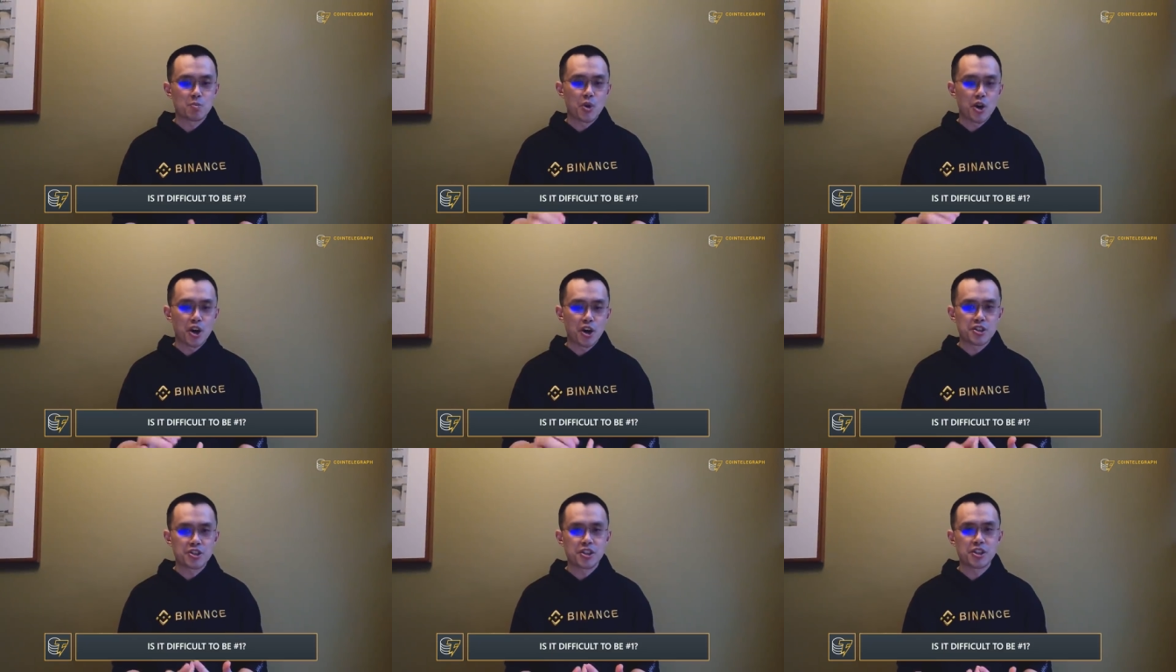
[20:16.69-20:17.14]

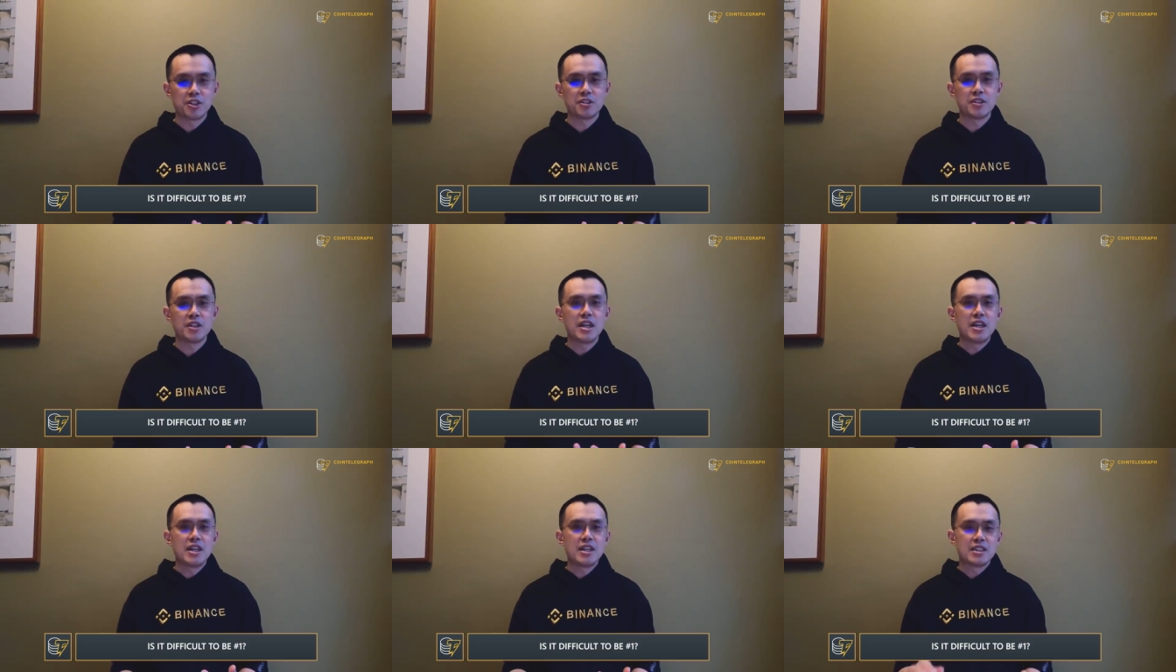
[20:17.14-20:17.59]

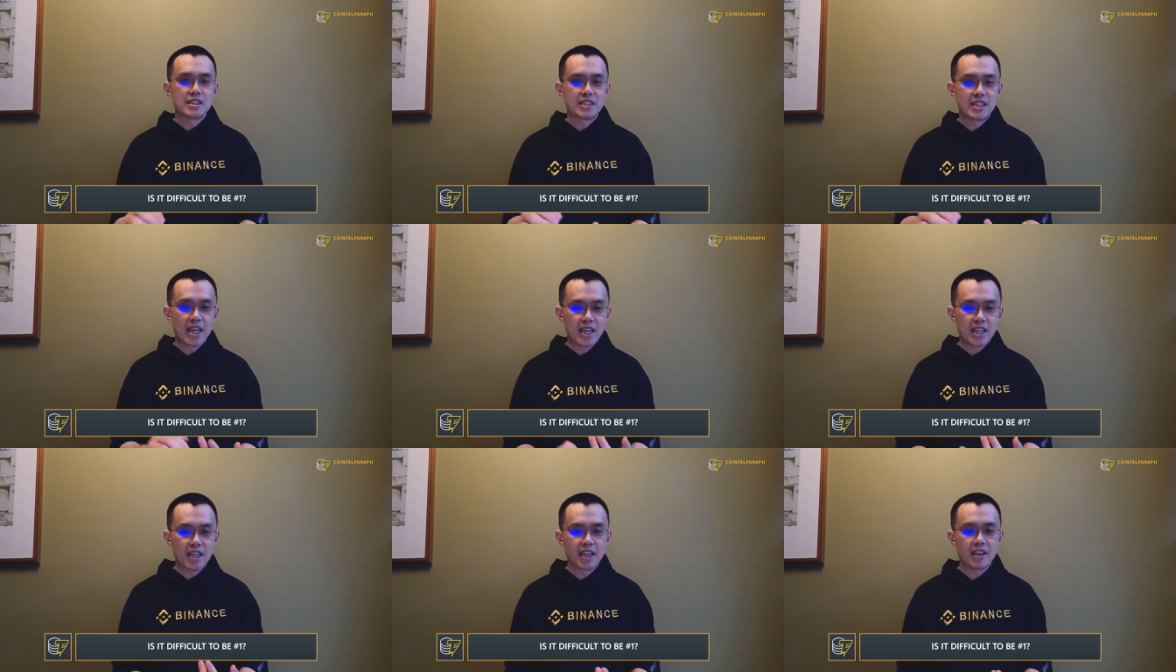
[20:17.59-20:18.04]
margin,
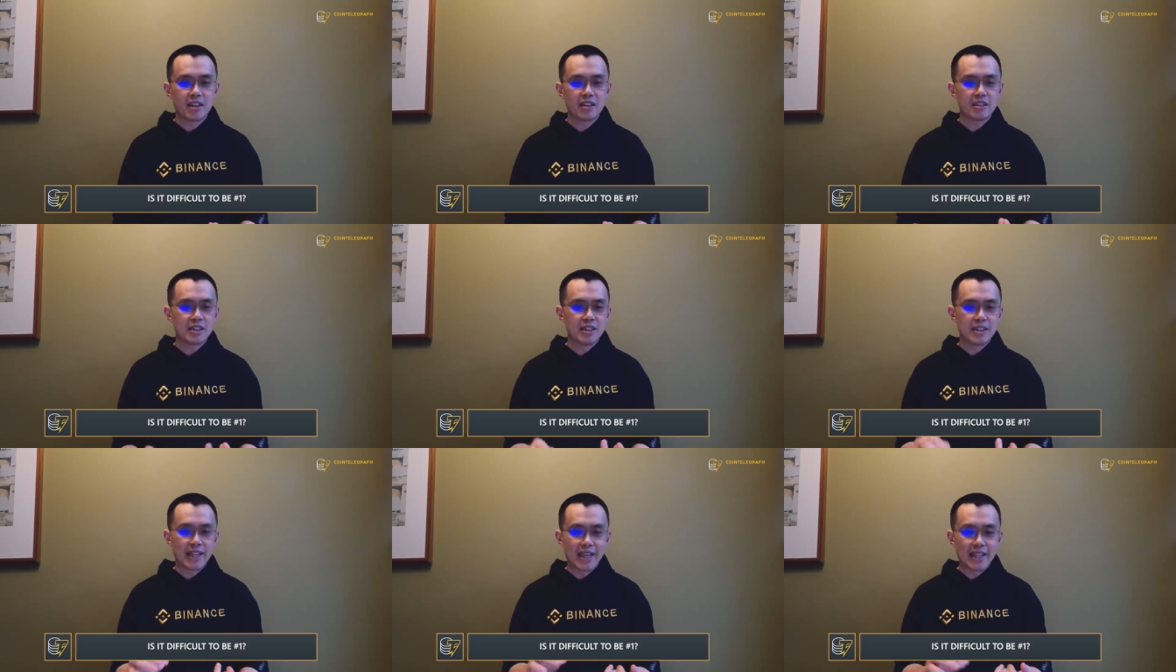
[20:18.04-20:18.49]

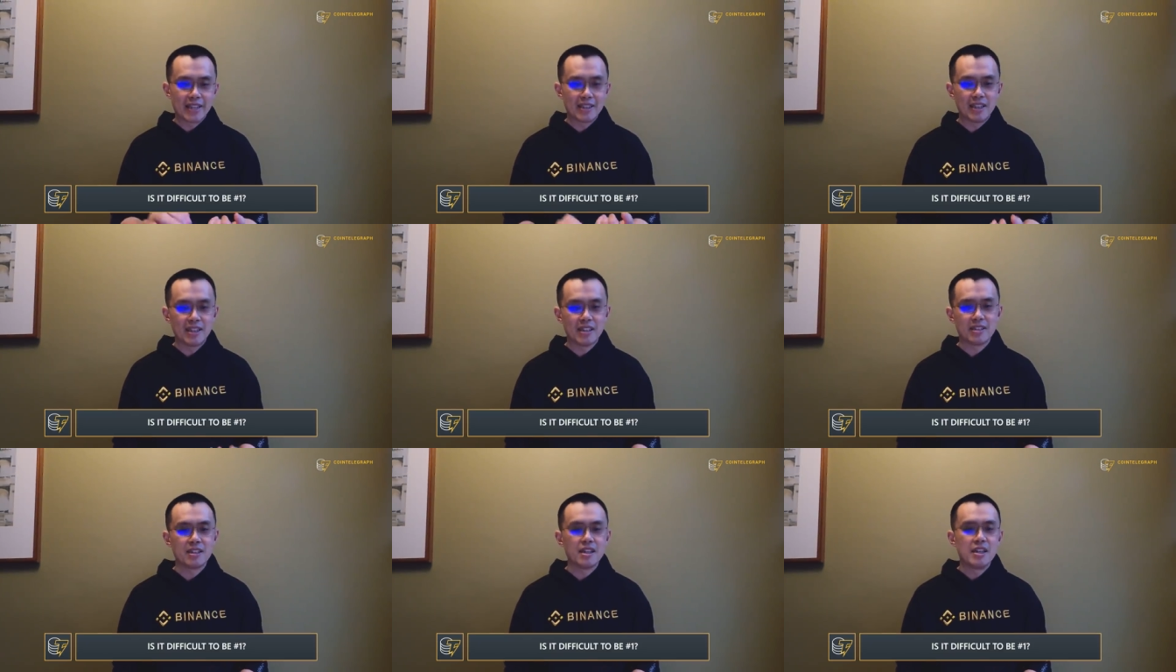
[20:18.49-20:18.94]
staking,
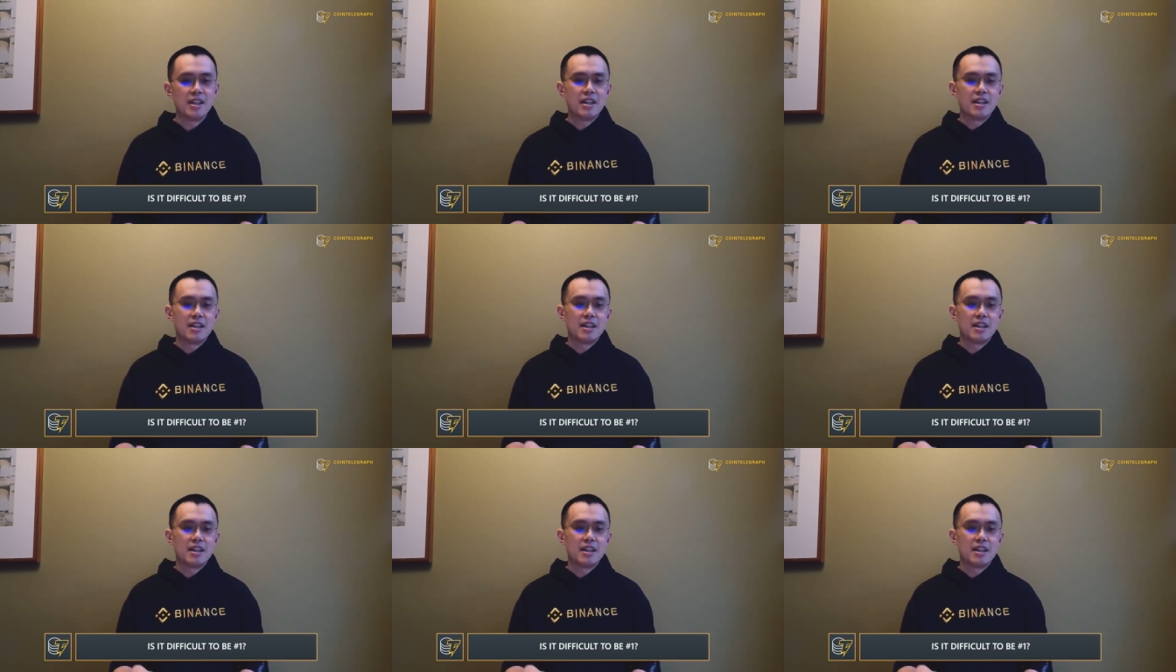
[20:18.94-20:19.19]
lending,